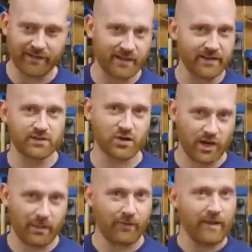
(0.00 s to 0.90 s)
that I didn't talk
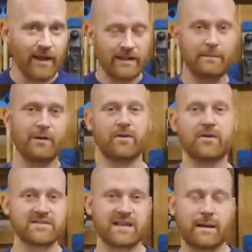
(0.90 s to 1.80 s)
about, let me know
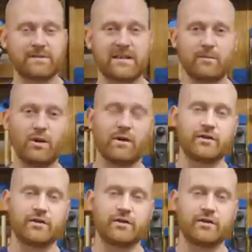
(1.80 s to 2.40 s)
those in the comments down below.